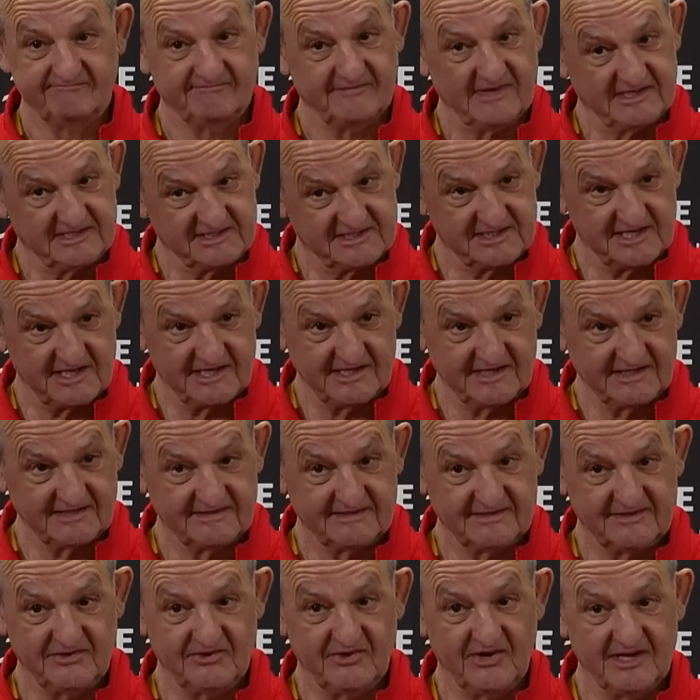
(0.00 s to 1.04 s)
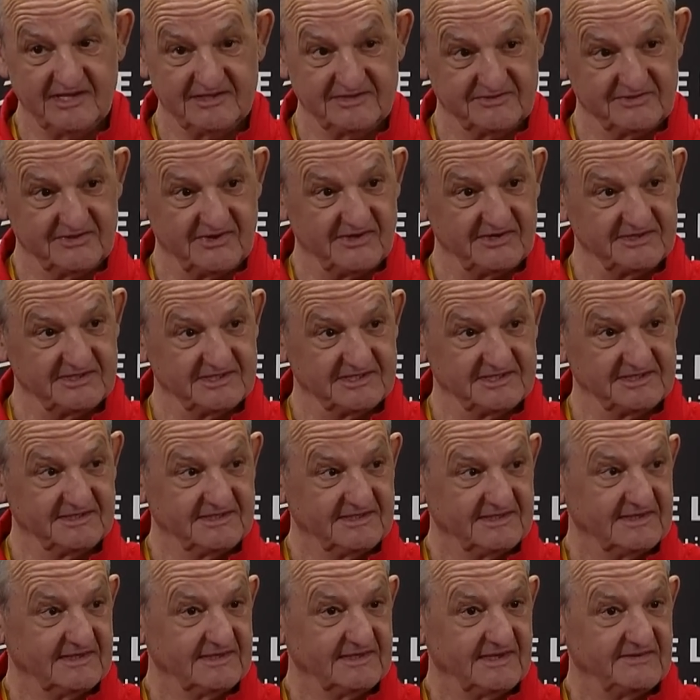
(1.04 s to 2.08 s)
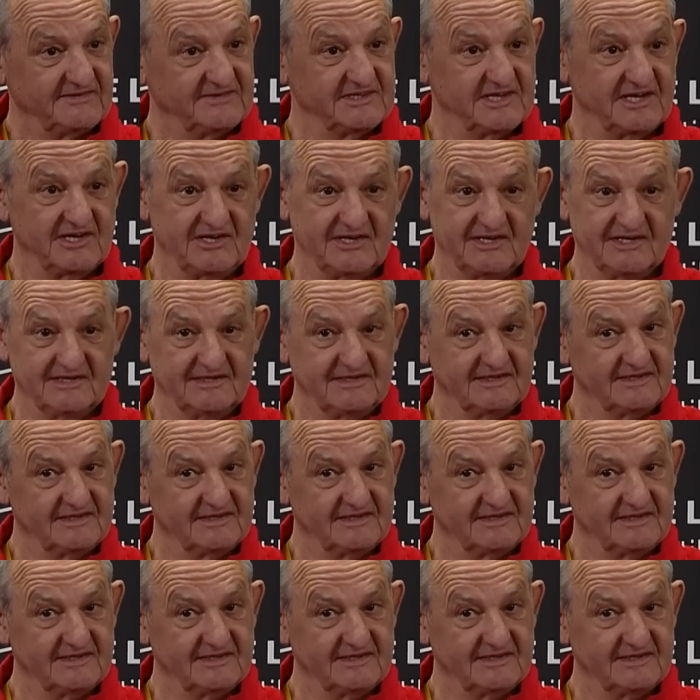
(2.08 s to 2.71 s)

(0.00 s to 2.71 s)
I said it, and you guys are all said it